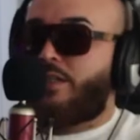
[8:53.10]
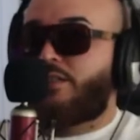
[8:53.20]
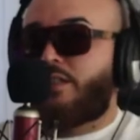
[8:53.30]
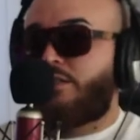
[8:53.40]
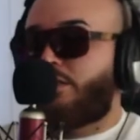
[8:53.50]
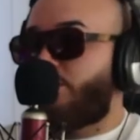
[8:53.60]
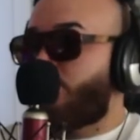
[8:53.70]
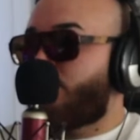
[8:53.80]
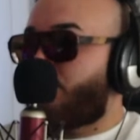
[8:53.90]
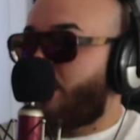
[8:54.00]
yeah, they say the
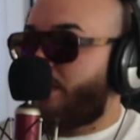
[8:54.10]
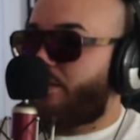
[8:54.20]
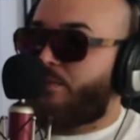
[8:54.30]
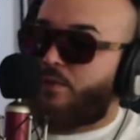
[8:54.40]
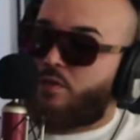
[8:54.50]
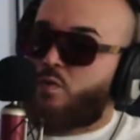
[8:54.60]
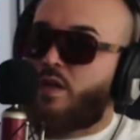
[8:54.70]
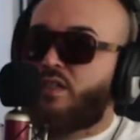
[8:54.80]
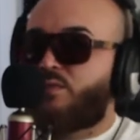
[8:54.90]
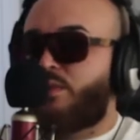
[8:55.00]
30s are like the, the
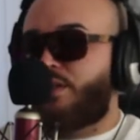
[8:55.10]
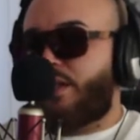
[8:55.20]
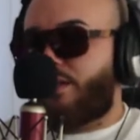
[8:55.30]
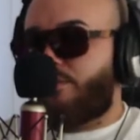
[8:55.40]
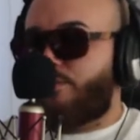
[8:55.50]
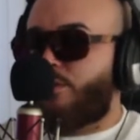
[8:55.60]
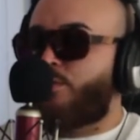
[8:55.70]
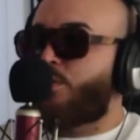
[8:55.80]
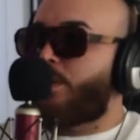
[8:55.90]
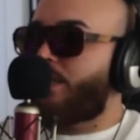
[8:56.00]
20s, but like with
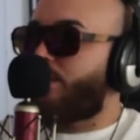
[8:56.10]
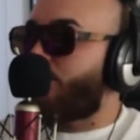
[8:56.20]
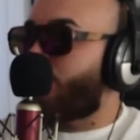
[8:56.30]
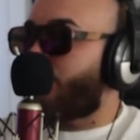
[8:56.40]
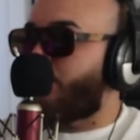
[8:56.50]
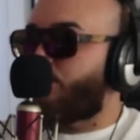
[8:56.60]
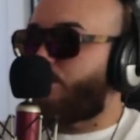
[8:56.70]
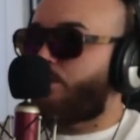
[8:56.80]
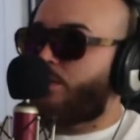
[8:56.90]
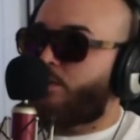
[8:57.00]
more money
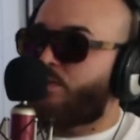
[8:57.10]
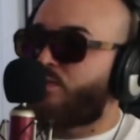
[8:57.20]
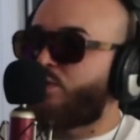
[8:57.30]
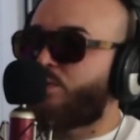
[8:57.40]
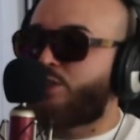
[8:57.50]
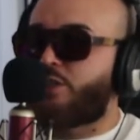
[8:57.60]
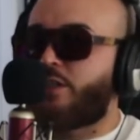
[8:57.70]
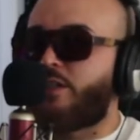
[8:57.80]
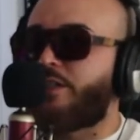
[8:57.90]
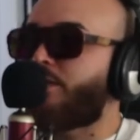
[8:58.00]
and a little bit more
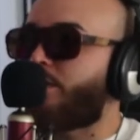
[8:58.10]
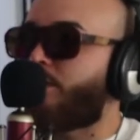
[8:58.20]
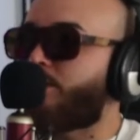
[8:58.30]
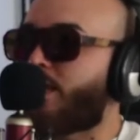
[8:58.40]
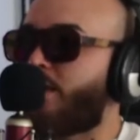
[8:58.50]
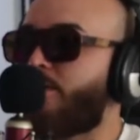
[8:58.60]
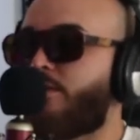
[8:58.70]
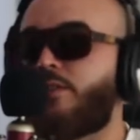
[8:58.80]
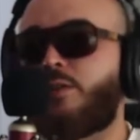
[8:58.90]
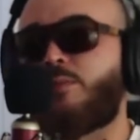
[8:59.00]
maturity. You know what I'm yeah, saying?
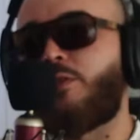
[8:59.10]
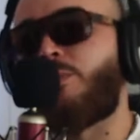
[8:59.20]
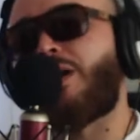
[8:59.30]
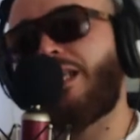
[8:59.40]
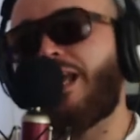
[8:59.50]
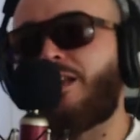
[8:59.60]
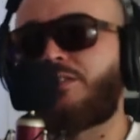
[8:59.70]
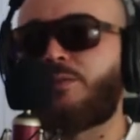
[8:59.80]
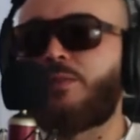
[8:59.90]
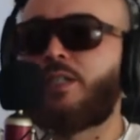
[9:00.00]
Bro. Your, your money
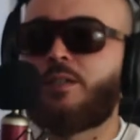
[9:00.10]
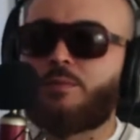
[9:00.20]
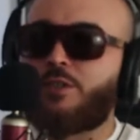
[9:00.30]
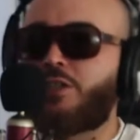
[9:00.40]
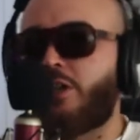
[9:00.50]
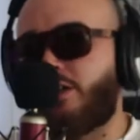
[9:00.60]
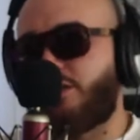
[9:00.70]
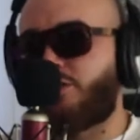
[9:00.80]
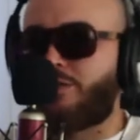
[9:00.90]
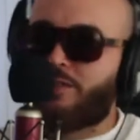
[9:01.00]
got some
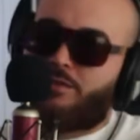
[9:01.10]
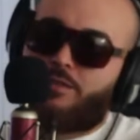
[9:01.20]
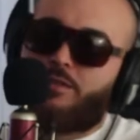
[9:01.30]
maturity to it.